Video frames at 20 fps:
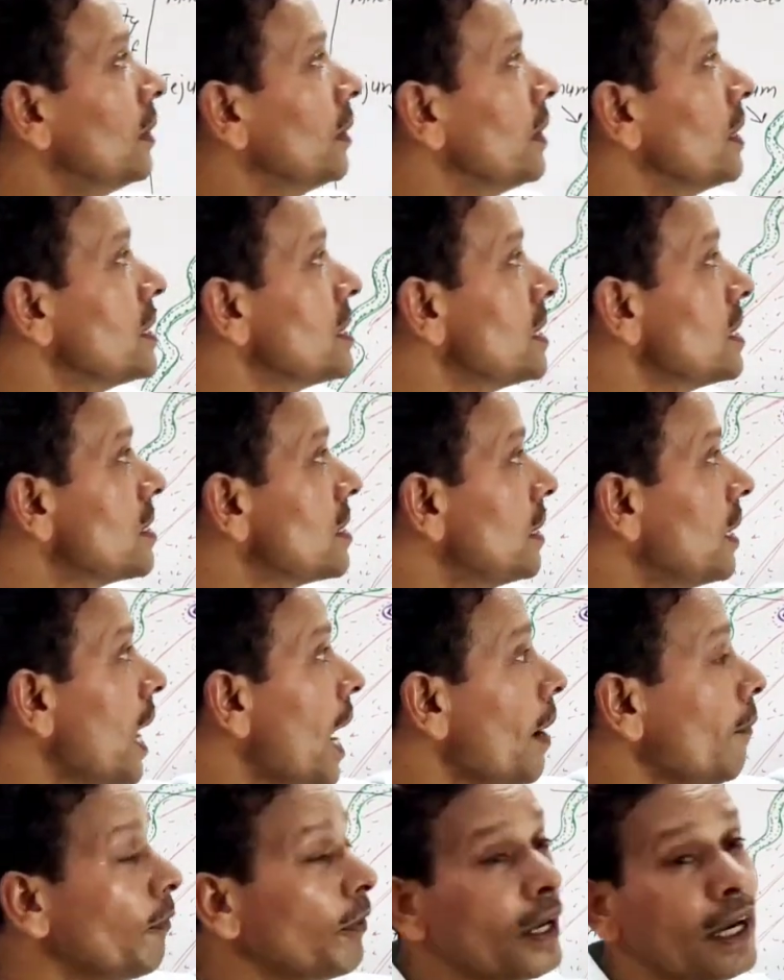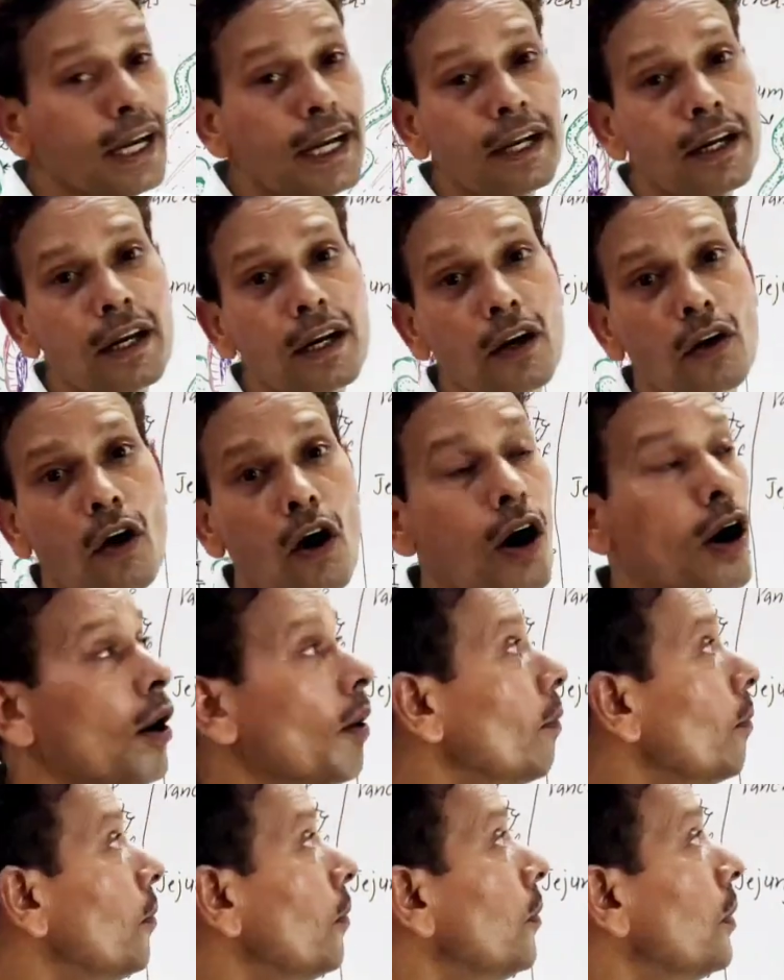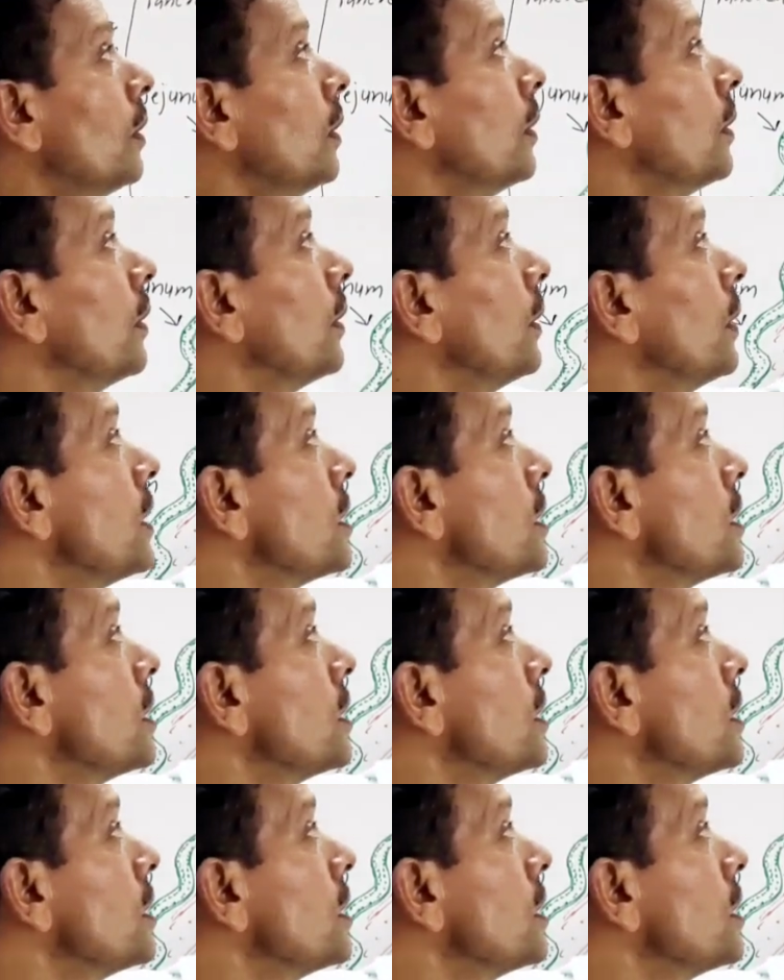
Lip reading: This is left lateral lobe.